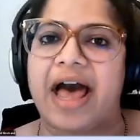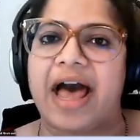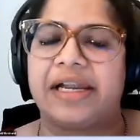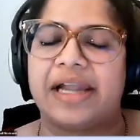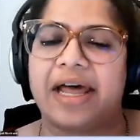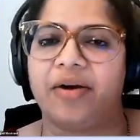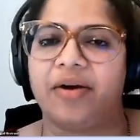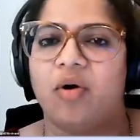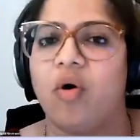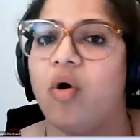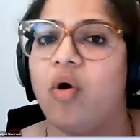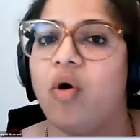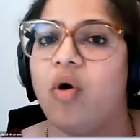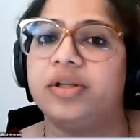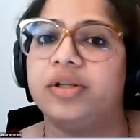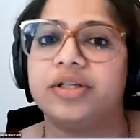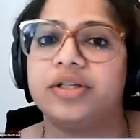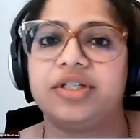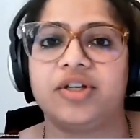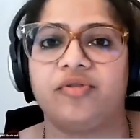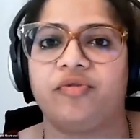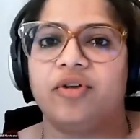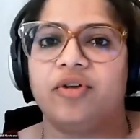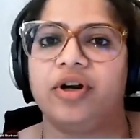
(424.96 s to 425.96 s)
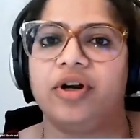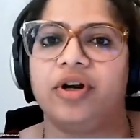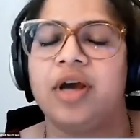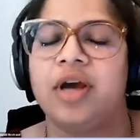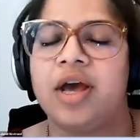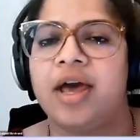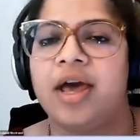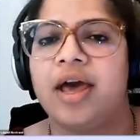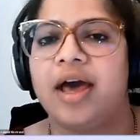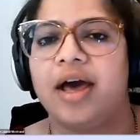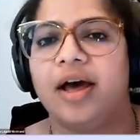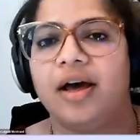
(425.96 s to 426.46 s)
like all the different
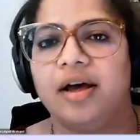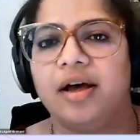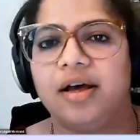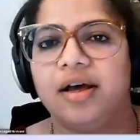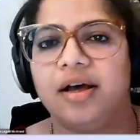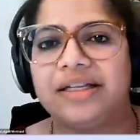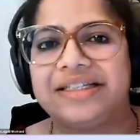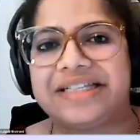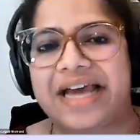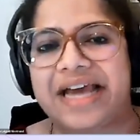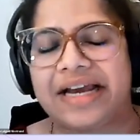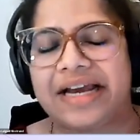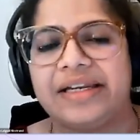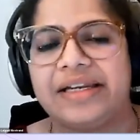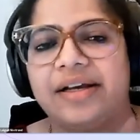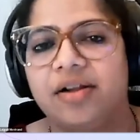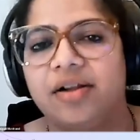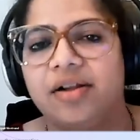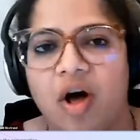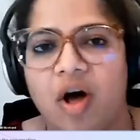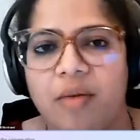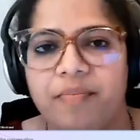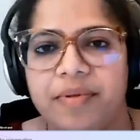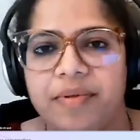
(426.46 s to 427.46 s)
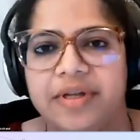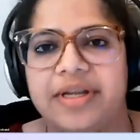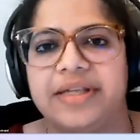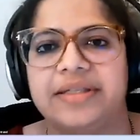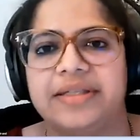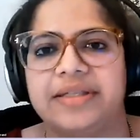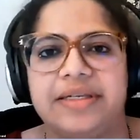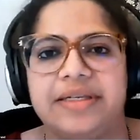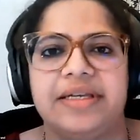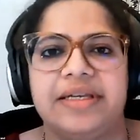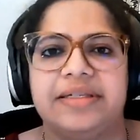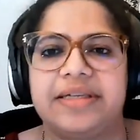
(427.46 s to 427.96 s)
technical
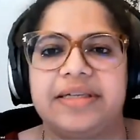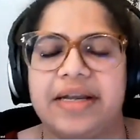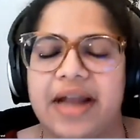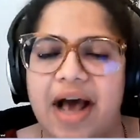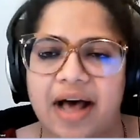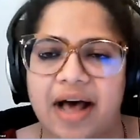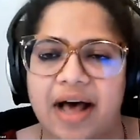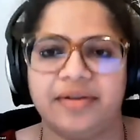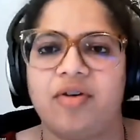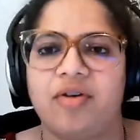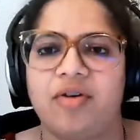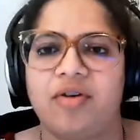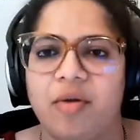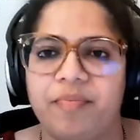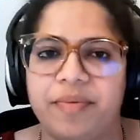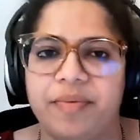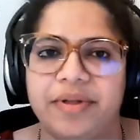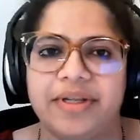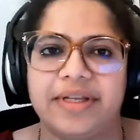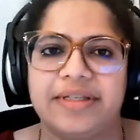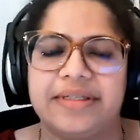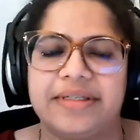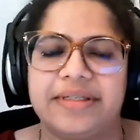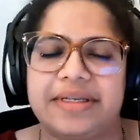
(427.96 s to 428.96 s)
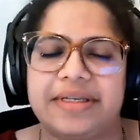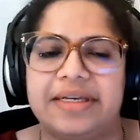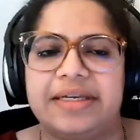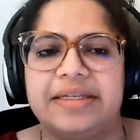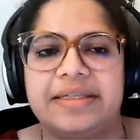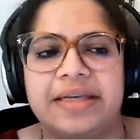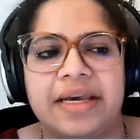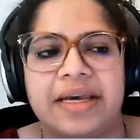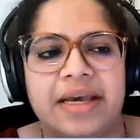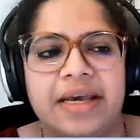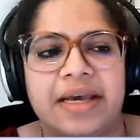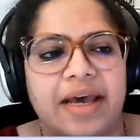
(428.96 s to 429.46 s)
competencies and other competencies
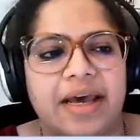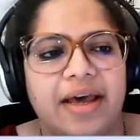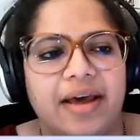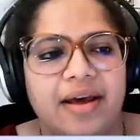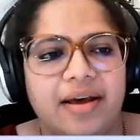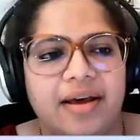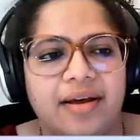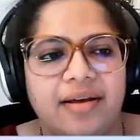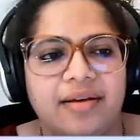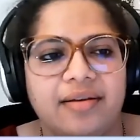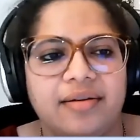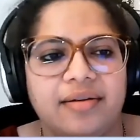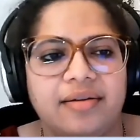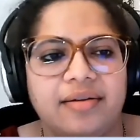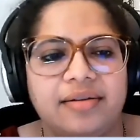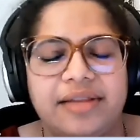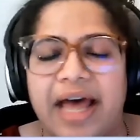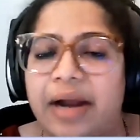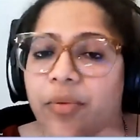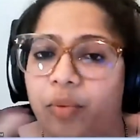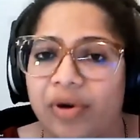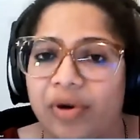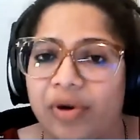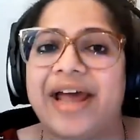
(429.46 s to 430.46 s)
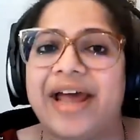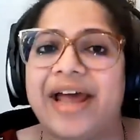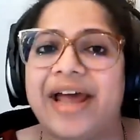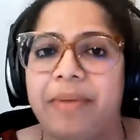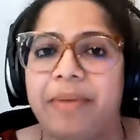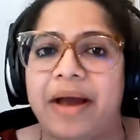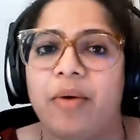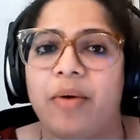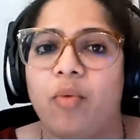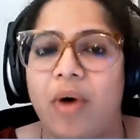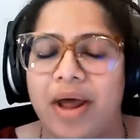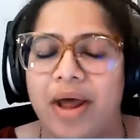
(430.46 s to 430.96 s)
that were led
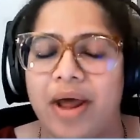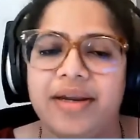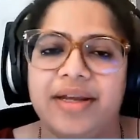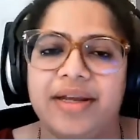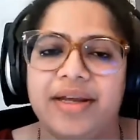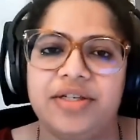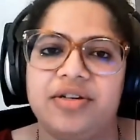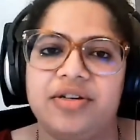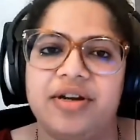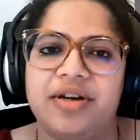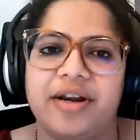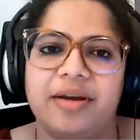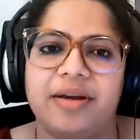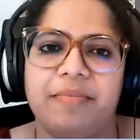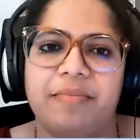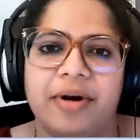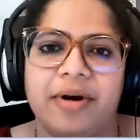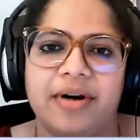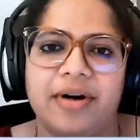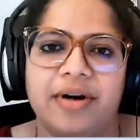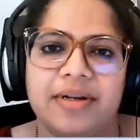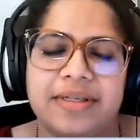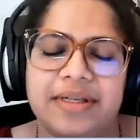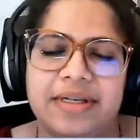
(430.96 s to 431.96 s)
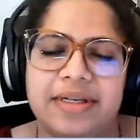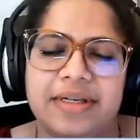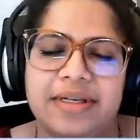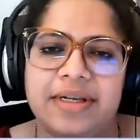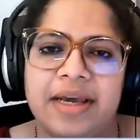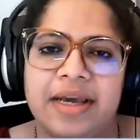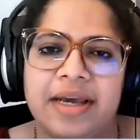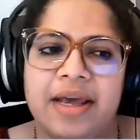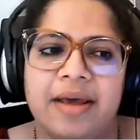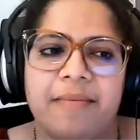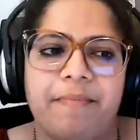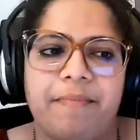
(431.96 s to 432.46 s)
by one engineering person.
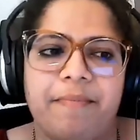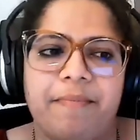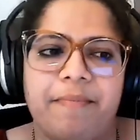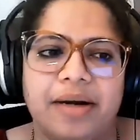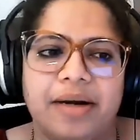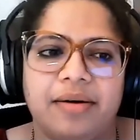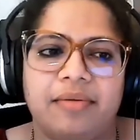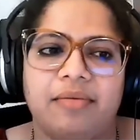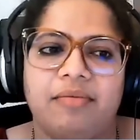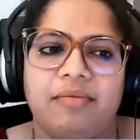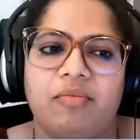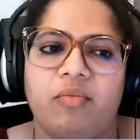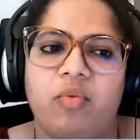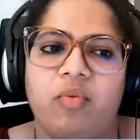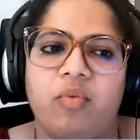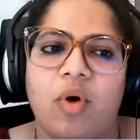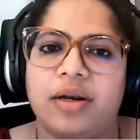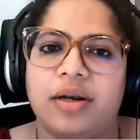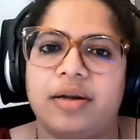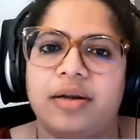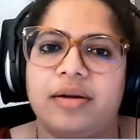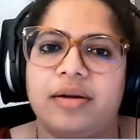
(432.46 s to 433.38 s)
But what